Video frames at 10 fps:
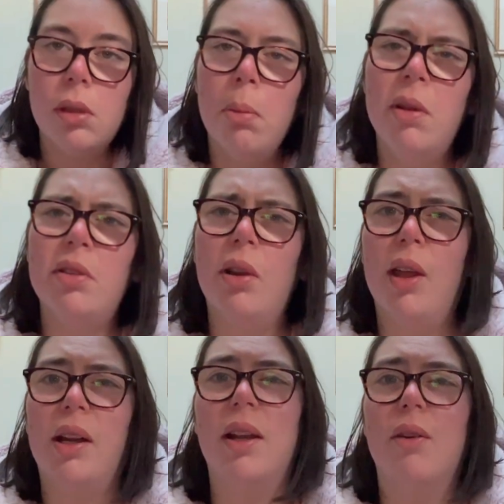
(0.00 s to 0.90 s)
I've just got
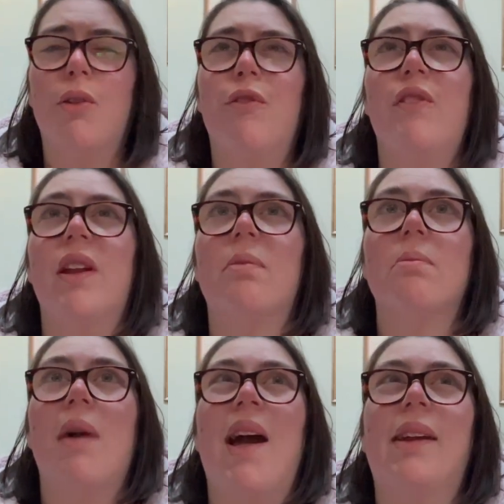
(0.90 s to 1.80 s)
like a little thin
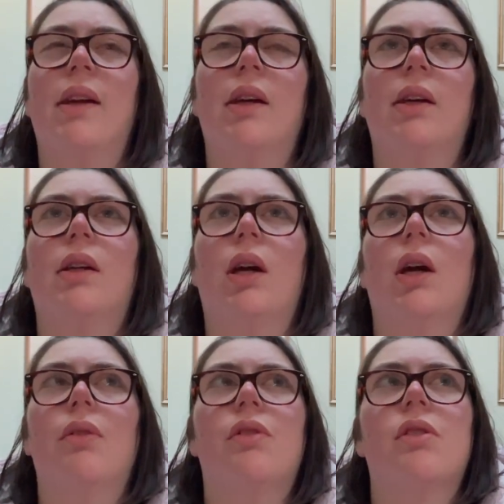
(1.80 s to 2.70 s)
Mac
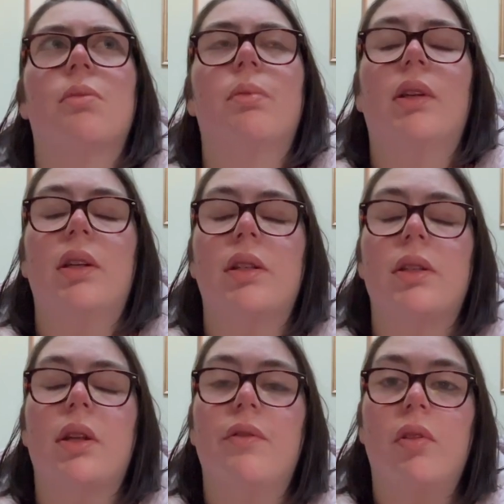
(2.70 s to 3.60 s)
coat
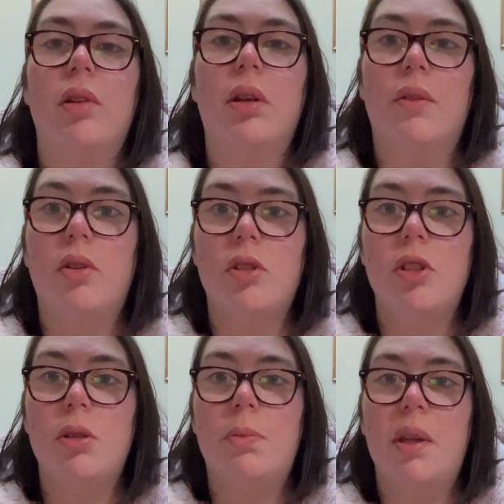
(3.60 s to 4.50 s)
because I've got
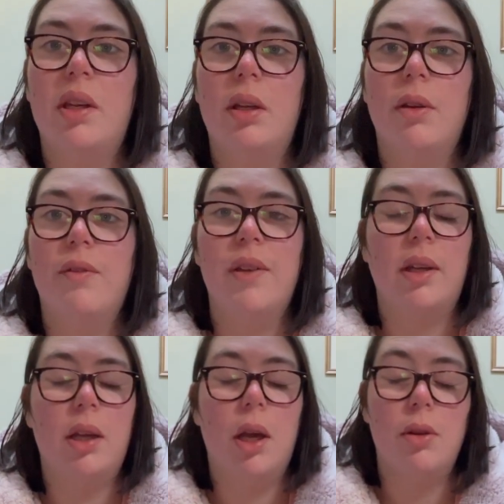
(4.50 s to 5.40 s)
two big
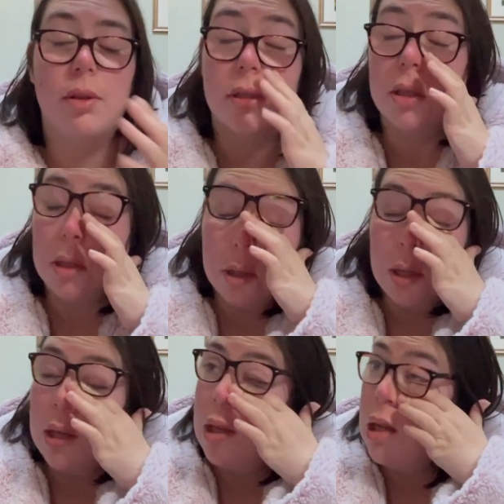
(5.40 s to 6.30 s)
thick coats.
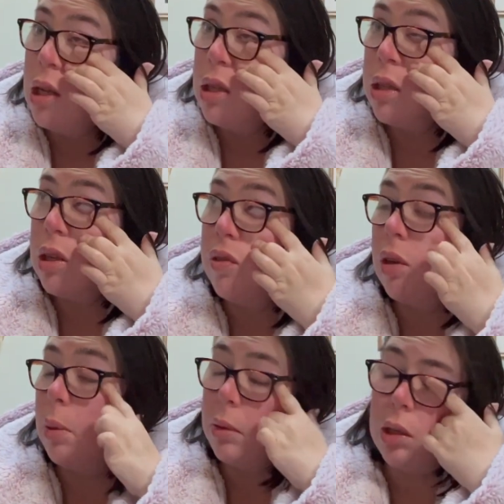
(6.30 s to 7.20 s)
So that's
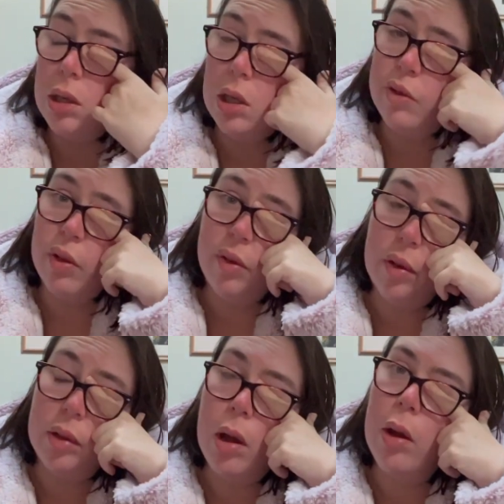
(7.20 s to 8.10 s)
what I've been quite useful if
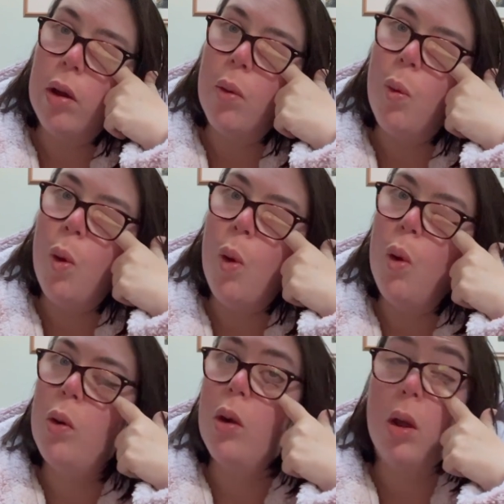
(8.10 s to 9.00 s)
I'm going on a
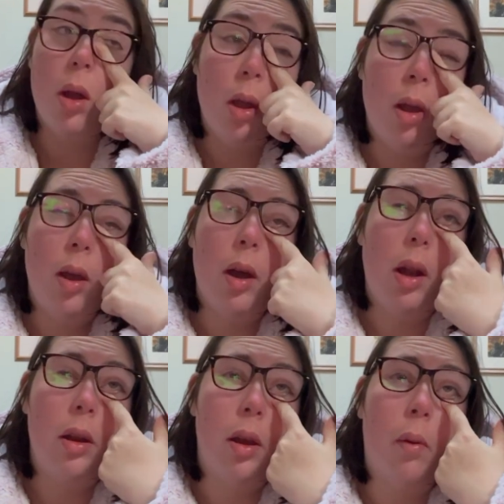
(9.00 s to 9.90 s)
walk. And
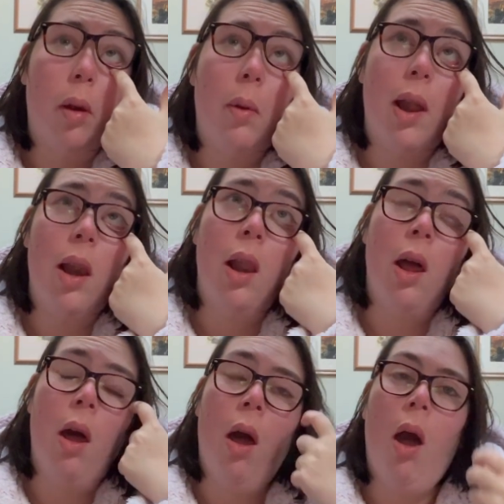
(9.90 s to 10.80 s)
I don't want to wear
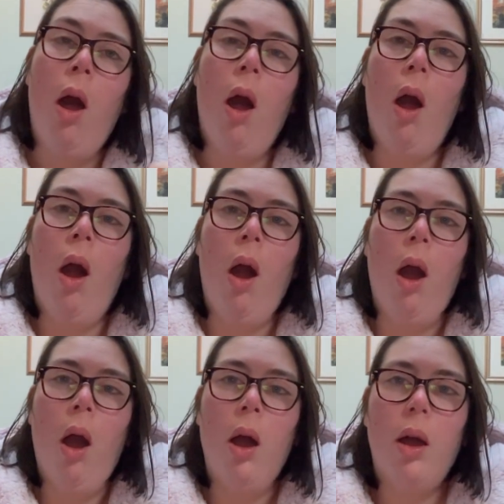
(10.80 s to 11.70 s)

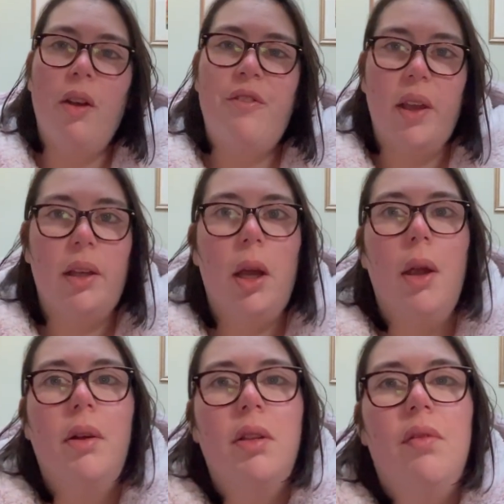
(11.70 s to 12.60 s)
a thick
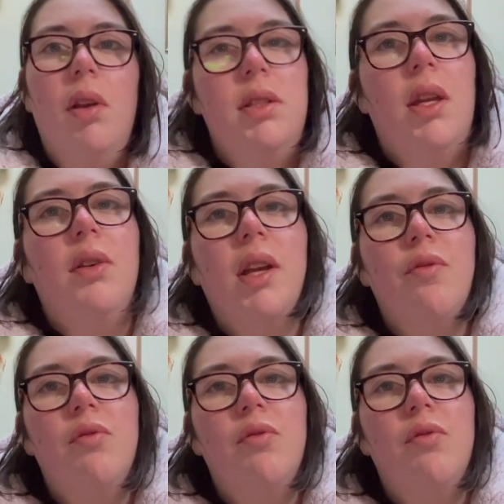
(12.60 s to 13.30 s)
coat because otherwise then I'll get